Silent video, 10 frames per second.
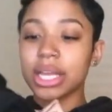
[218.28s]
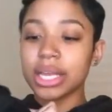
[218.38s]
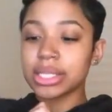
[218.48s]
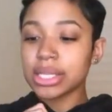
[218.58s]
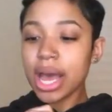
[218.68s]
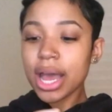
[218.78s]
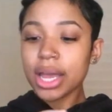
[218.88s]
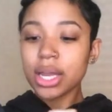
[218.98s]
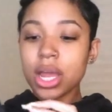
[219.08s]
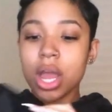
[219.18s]
on the
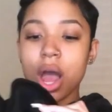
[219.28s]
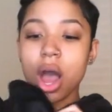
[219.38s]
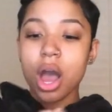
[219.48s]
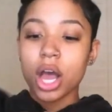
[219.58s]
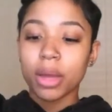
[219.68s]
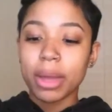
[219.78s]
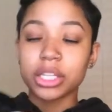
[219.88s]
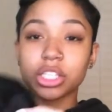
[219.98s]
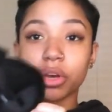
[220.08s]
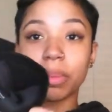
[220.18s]
inside.
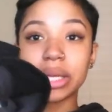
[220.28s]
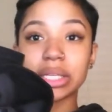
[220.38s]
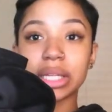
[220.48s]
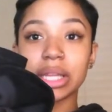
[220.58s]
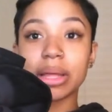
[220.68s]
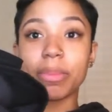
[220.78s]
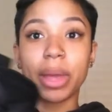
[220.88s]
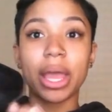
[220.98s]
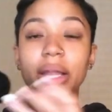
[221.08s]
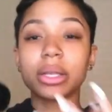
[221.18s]
And so basically the
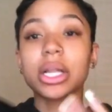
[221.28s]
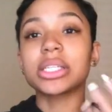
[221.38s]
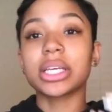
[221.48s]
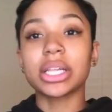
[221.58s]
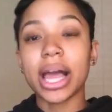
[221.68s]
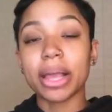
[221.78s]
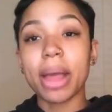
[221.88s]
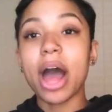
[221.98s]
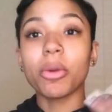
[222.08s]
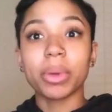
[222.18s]
band doesn't like
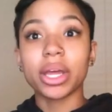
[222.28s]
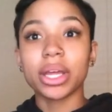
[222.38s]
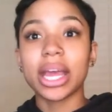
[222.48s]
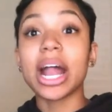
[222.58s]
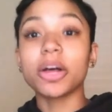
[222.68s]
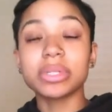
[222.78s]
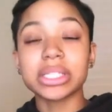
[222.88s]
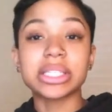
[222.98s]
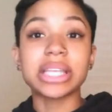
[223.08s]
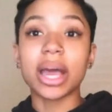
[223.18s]
help it. It helps
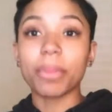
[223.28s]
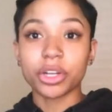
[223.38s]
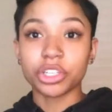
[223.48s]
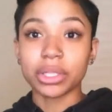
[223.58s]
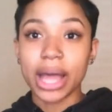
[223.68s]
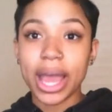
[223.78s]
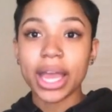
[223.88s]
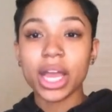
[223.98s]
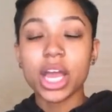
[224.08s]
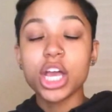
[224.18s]
it to stay up on your
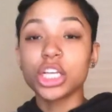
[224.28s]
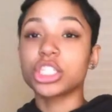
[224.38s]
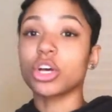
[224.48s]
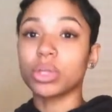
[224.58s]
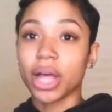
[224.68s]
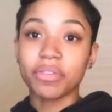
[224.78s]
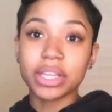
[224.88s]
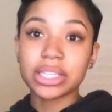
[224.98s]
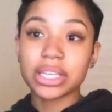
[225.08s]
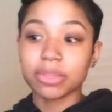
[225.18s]
leg. So love
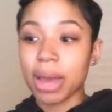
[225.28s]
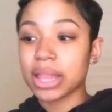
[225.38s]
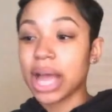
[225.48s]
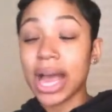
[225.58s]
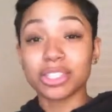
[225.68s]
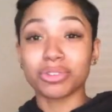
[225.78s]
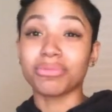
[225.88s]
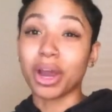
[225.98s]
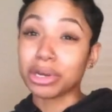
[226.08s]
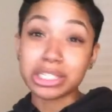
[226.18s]
these because my thighs are
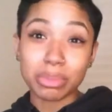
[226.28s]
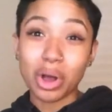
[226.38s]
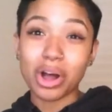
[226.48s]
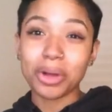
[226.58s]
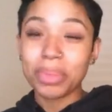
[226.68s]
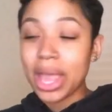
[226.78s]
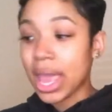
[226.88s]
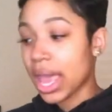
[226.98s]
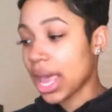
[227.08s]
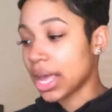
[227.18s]
very small
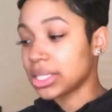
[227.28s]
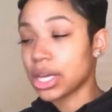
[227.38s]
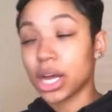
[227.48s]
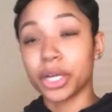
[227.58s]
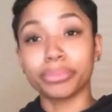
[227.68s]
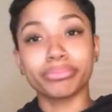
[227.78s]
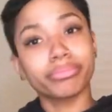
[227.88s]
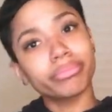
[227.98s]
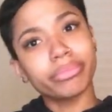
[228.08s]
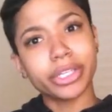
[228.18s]
and
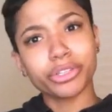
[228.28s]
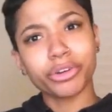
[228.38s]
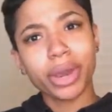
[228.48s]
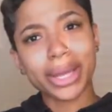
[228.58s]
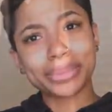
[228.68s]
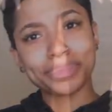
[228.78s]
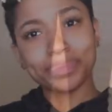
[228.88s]
these are great.